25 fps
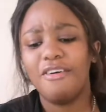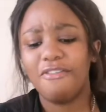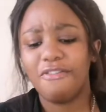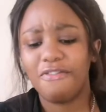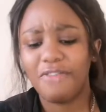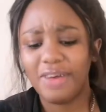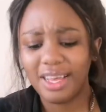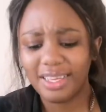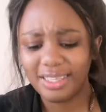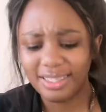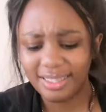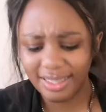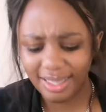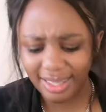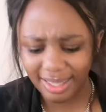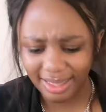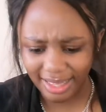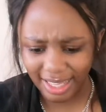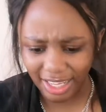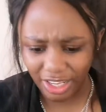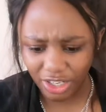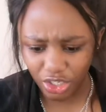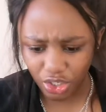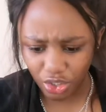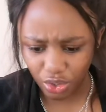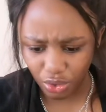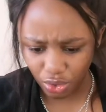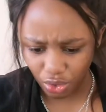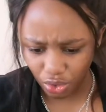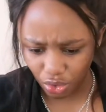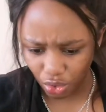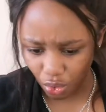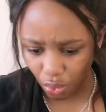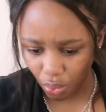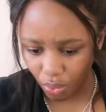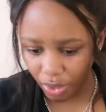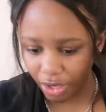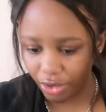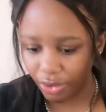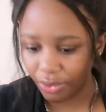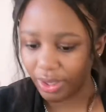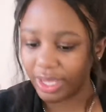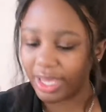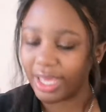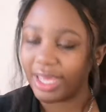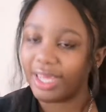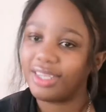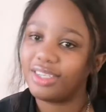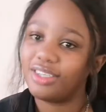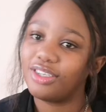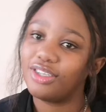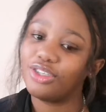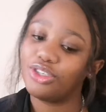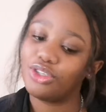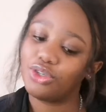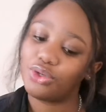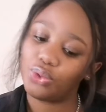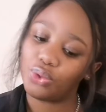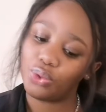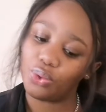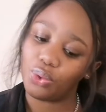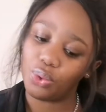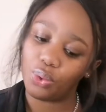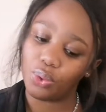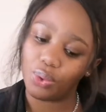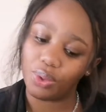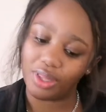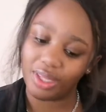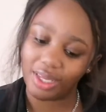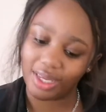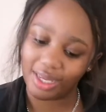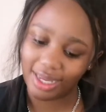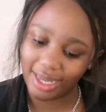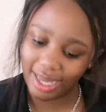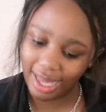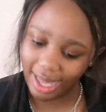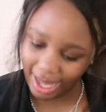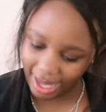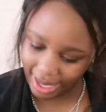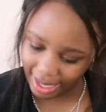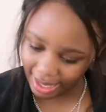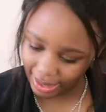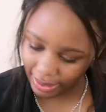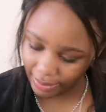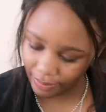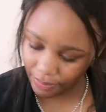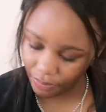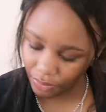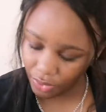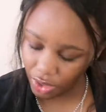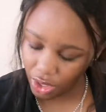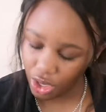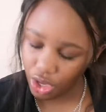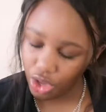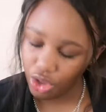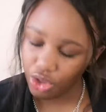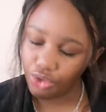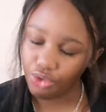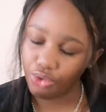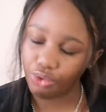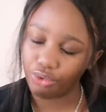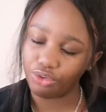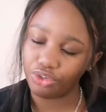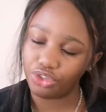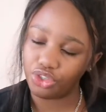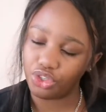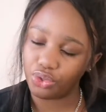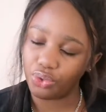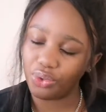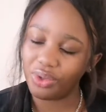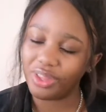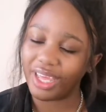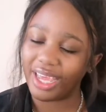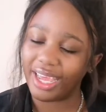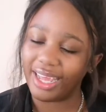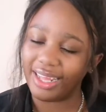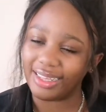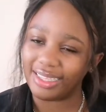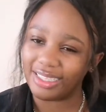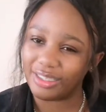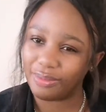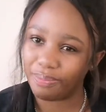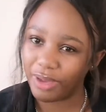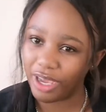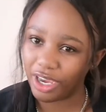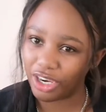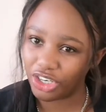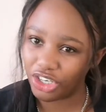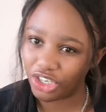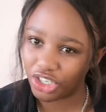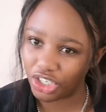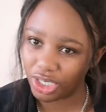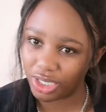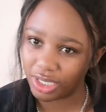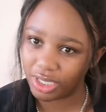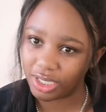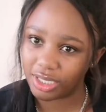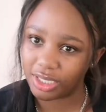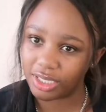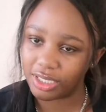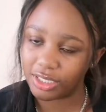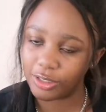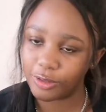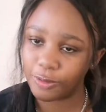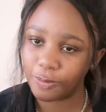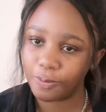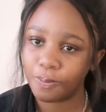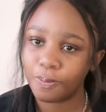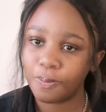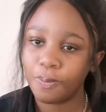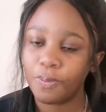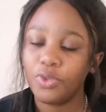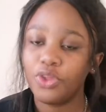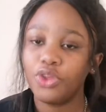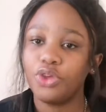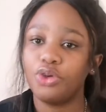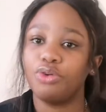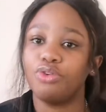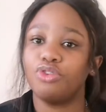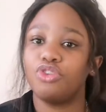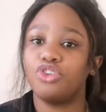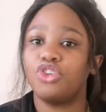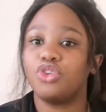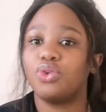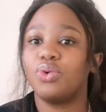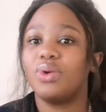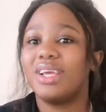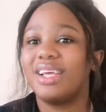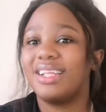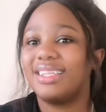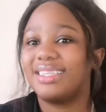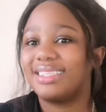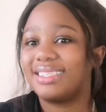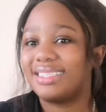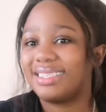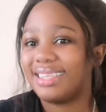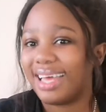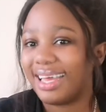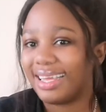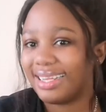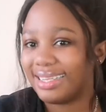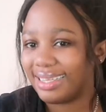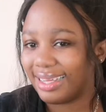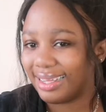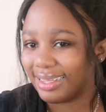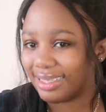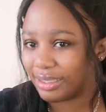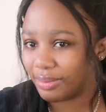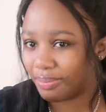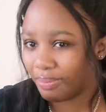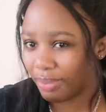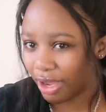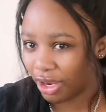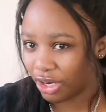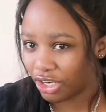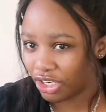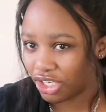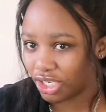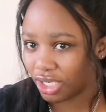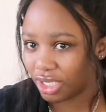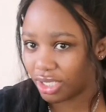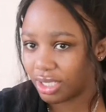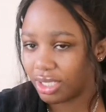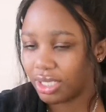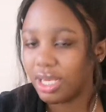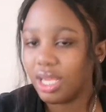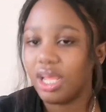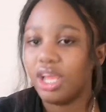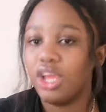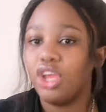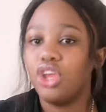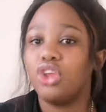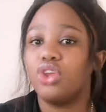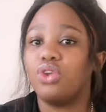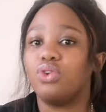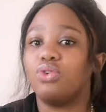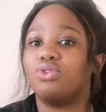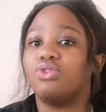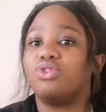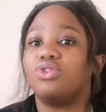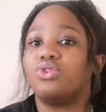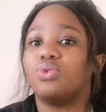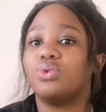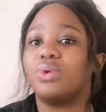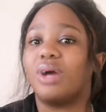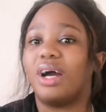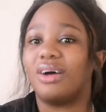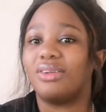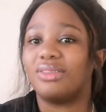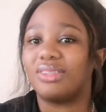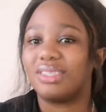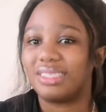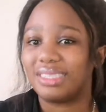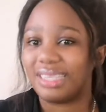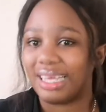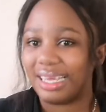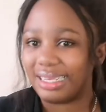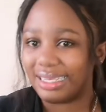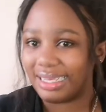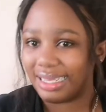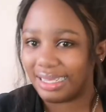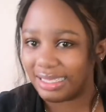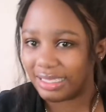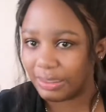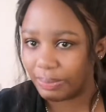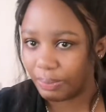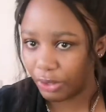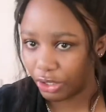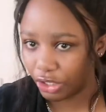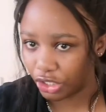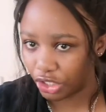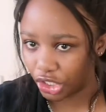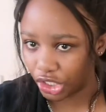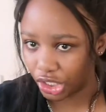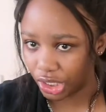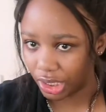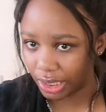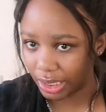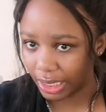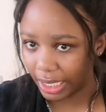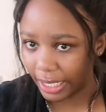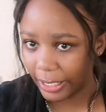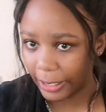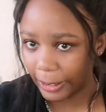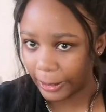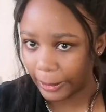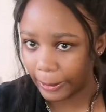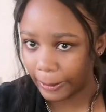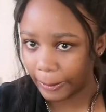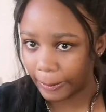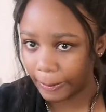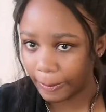First thing that you do when you get to the car, you'll do the inspections. You'll do inside inspection, you'll do outside inspection.